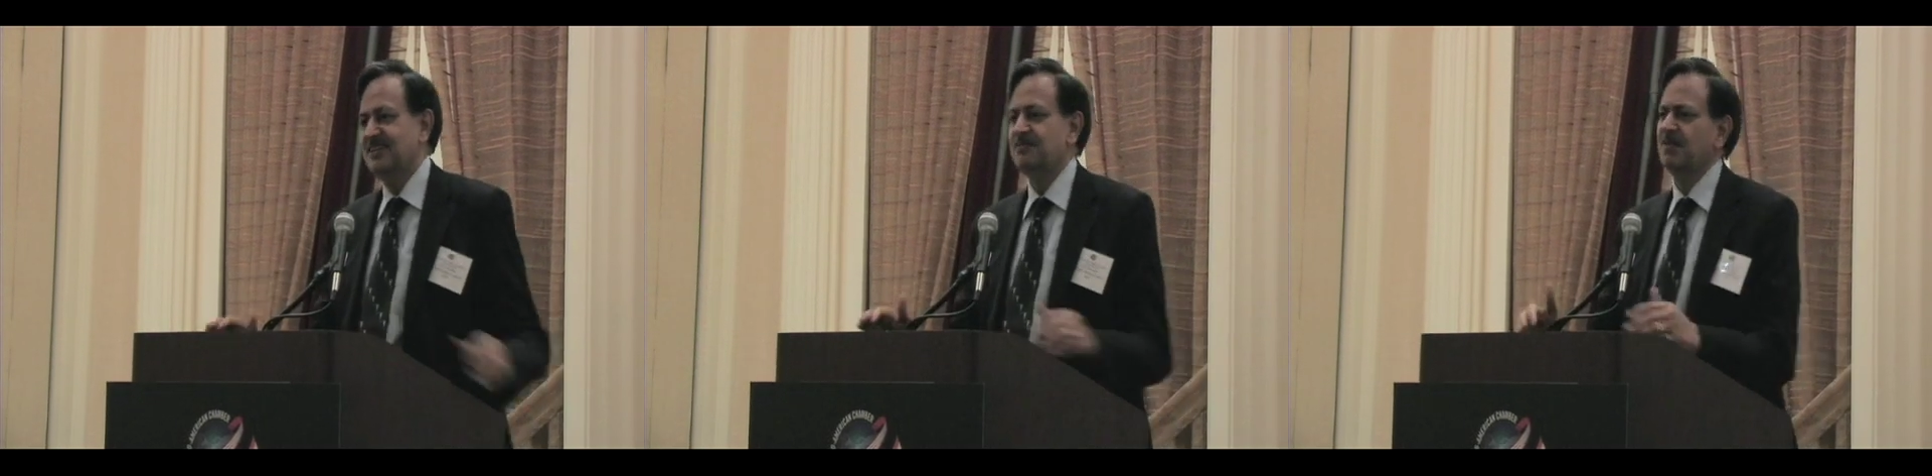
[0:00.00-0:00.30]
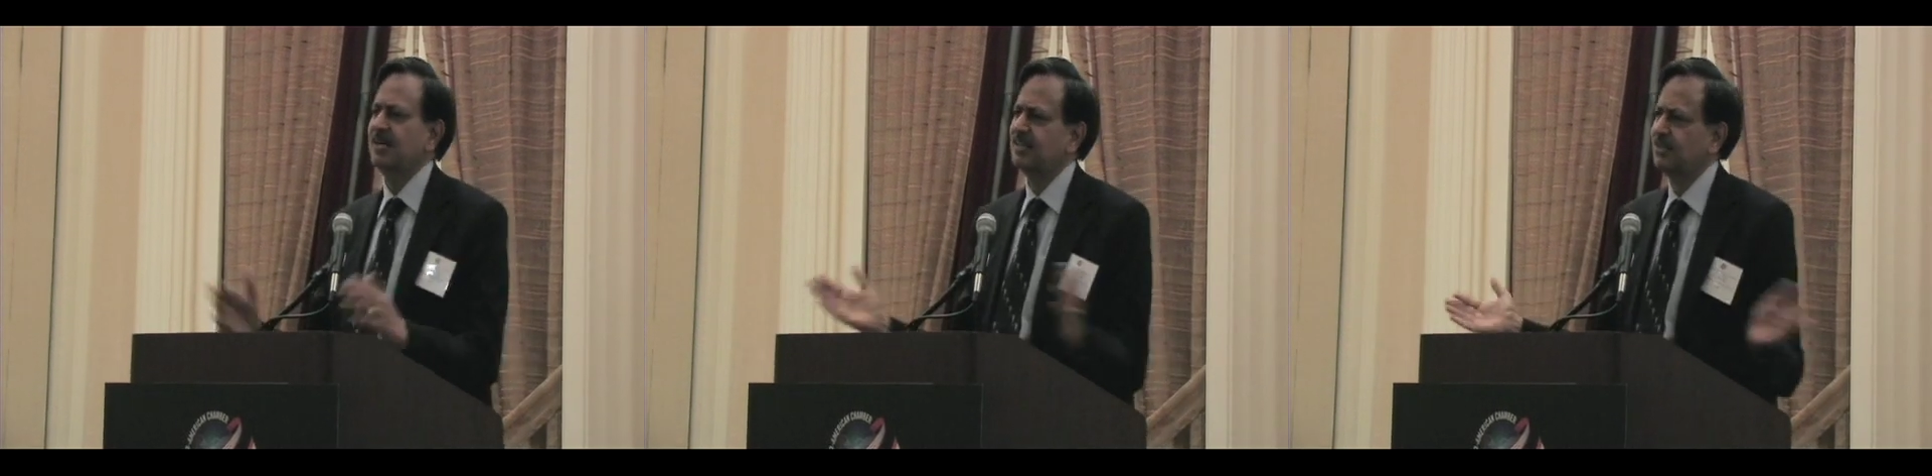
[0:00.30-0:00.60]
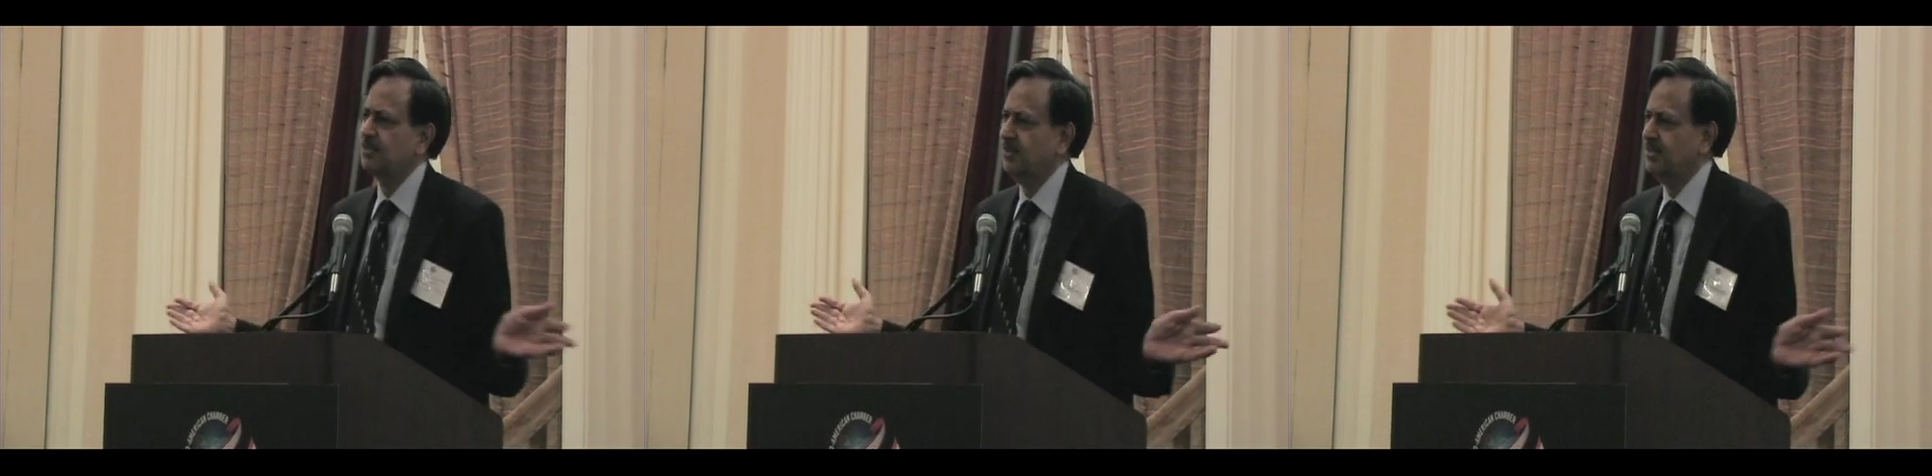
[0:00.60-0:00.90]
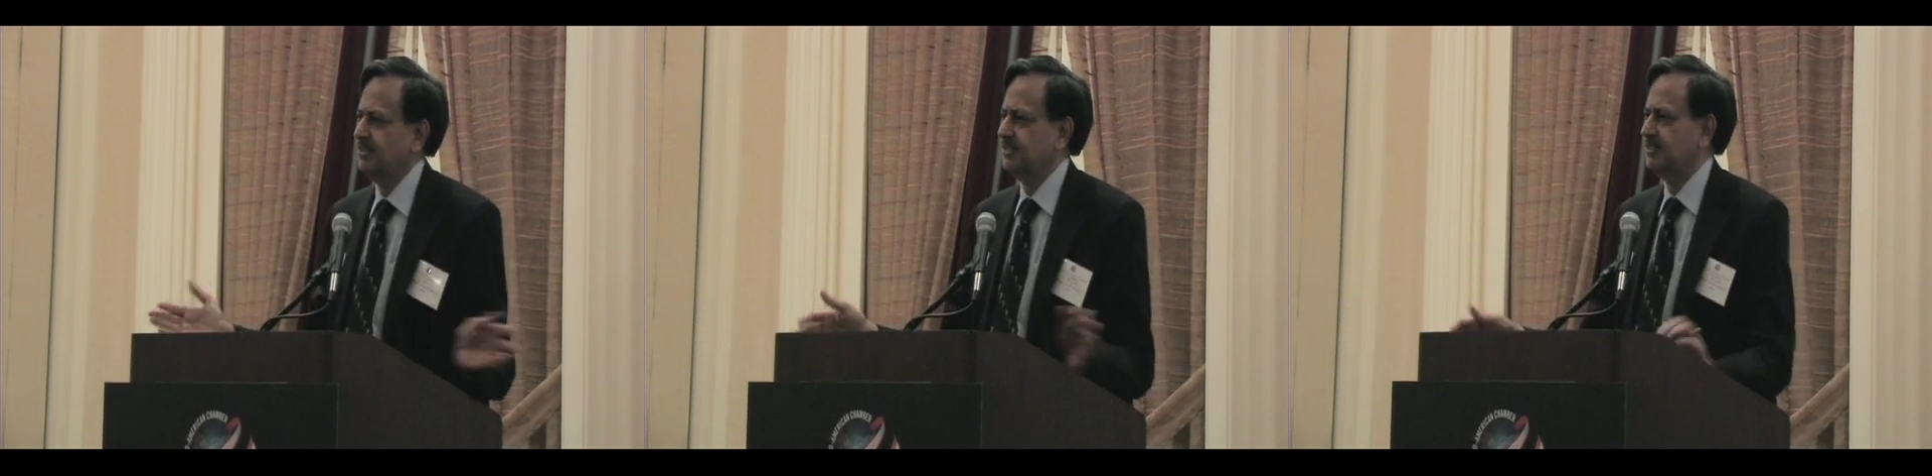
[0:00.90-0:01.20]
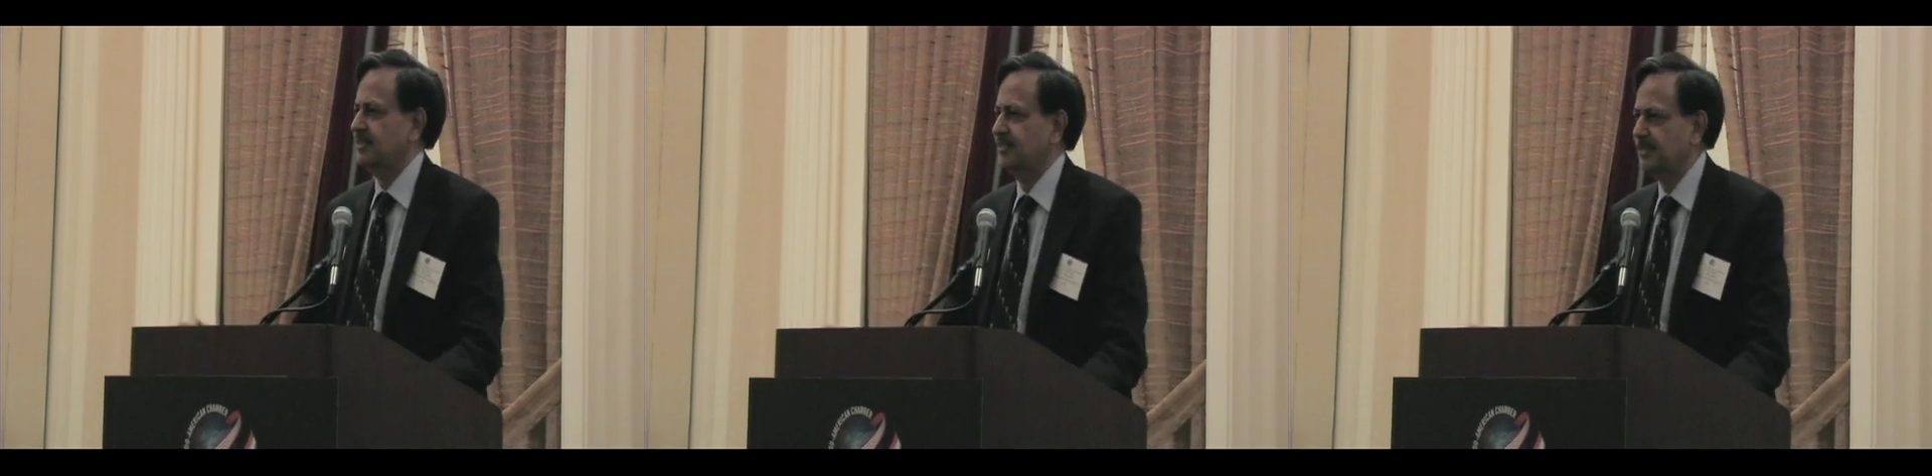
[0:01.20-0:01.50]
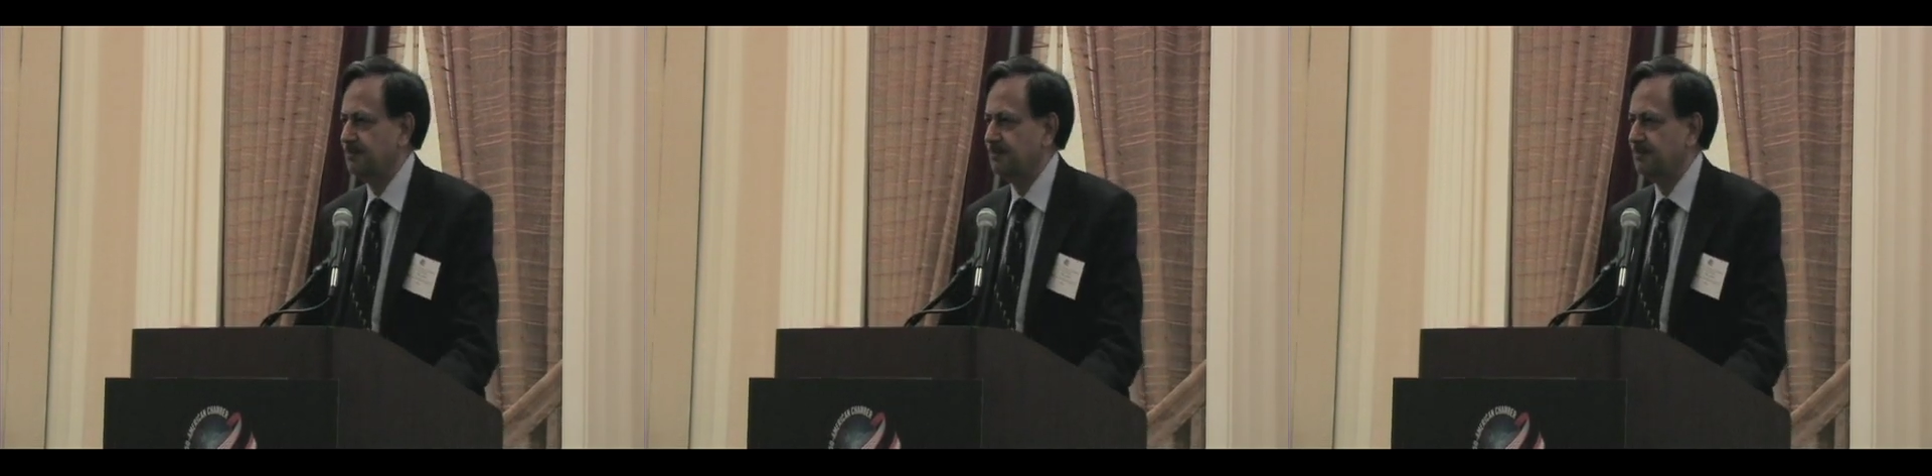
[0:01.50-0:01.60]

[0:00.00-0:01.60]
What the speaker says: The medical colleges are